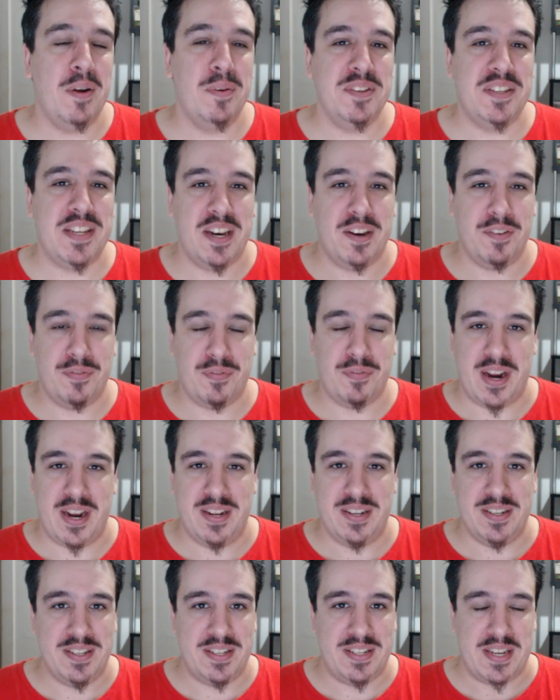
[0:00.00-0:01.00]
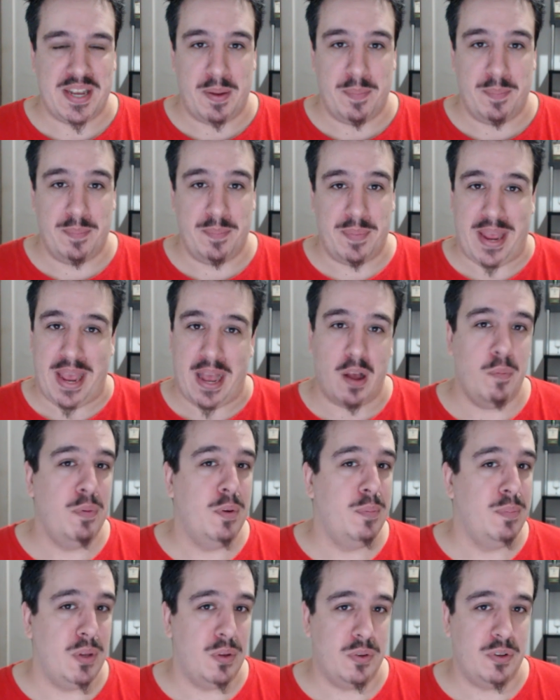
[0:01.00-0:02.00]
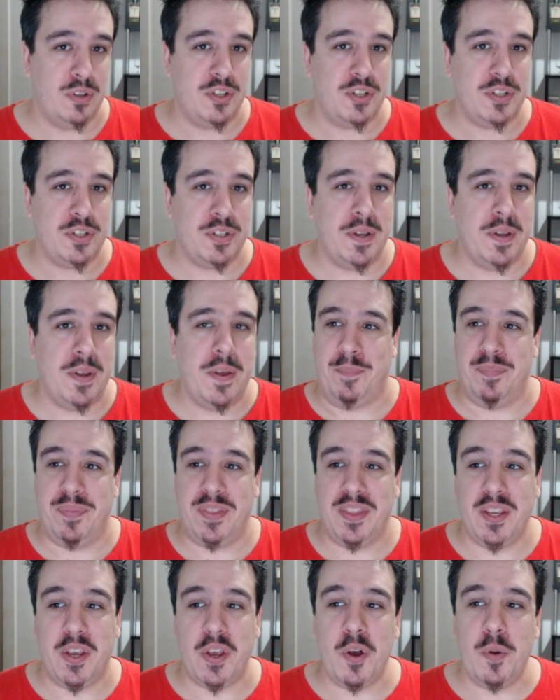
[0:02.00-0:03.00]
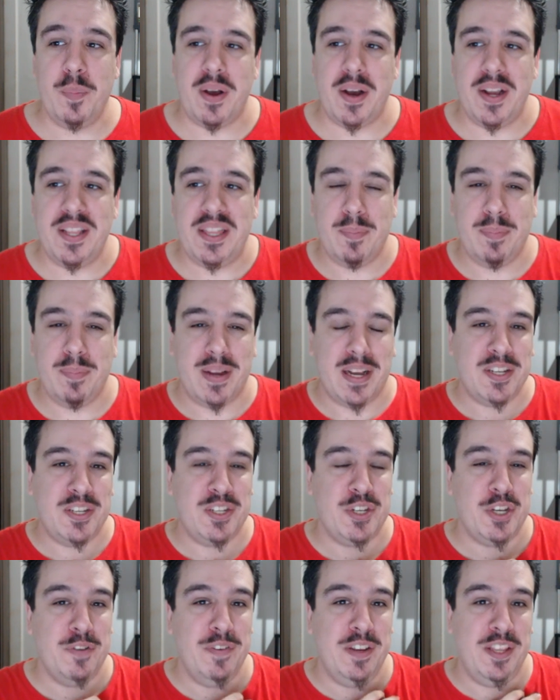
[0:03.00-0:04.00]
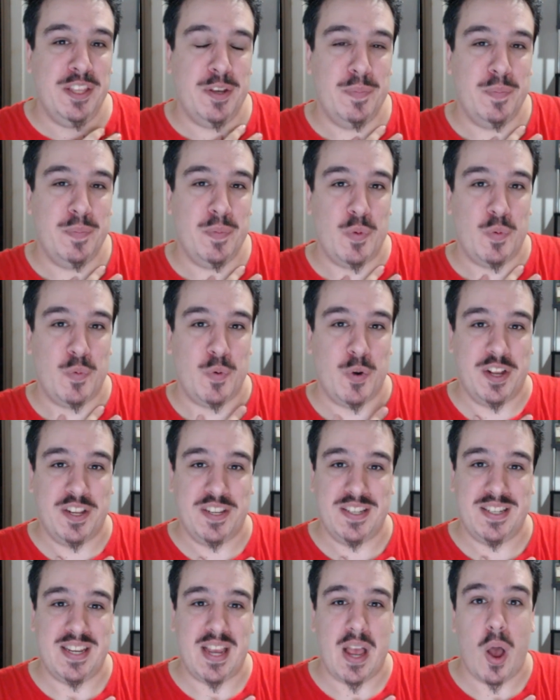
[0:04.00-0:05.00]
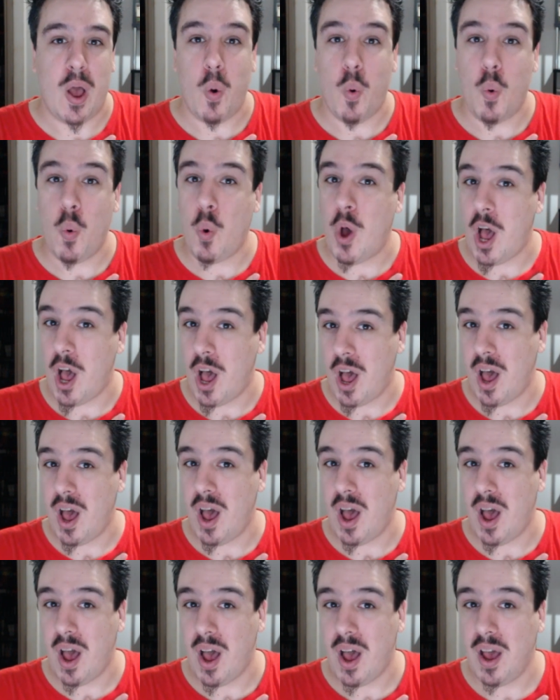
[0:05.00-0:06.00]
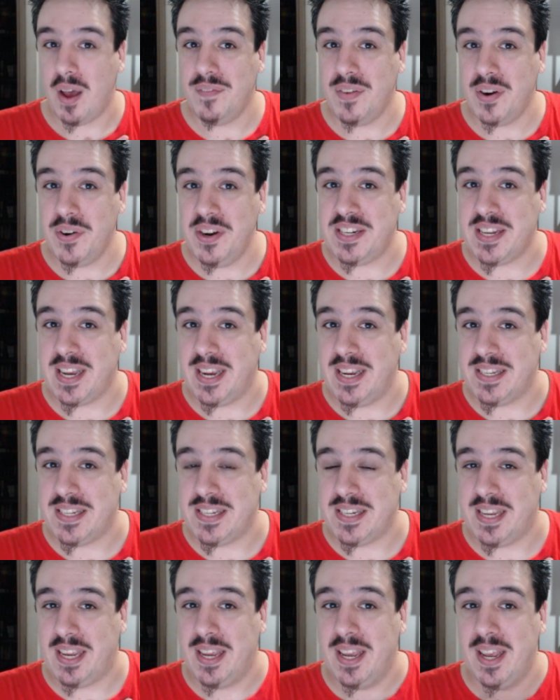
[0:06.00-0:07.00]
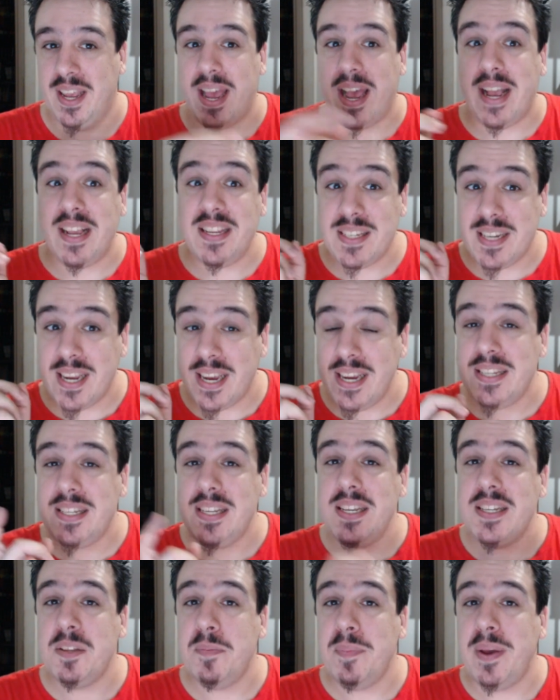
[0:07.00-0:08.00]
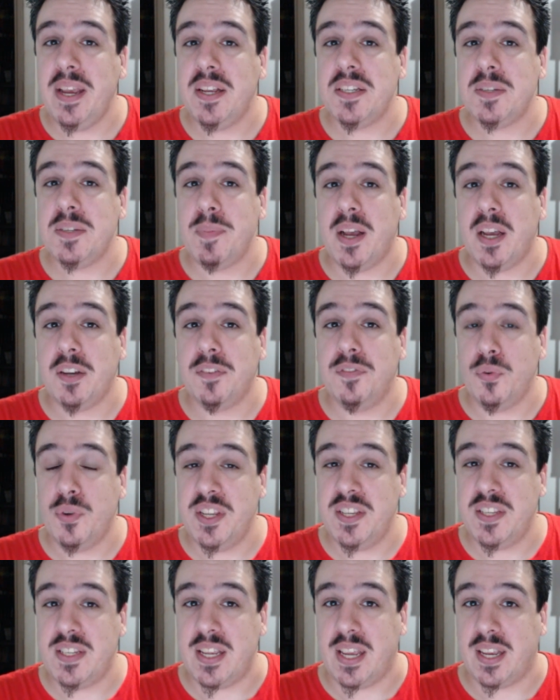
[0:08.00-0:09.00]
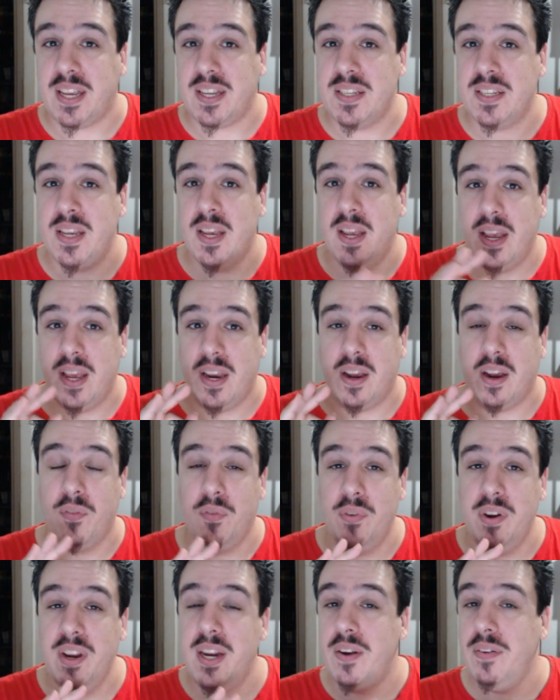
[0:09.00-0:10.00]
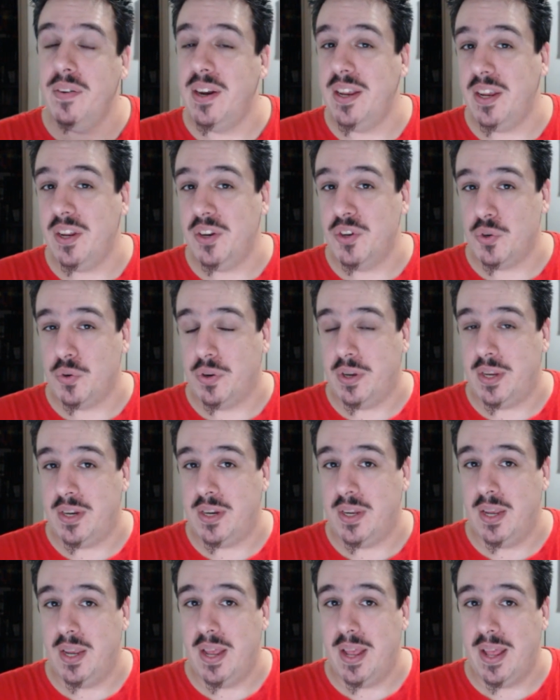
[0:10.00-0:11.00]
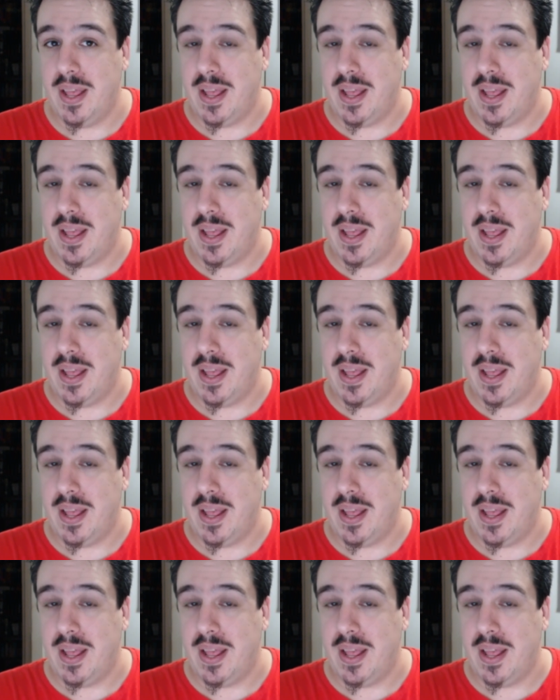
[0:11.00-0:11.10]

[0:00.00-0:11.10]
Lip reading: I was at a friend's album launch. The girl behind the bar serving them was very tasty. As tasty as the Maker's Mark 46, and I really, really enjoyed